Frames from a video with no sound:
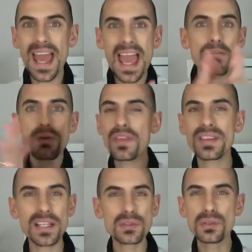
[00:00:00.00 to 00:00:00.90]
everything
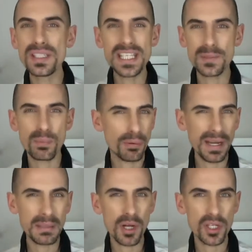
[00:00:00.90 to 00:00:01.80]
that you need
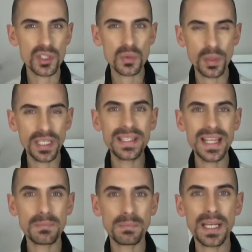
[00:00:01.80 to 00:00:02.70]
pretty much within
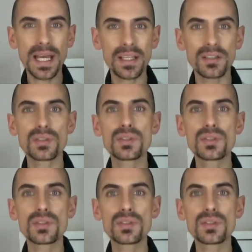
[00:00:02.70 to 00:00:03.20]
that plan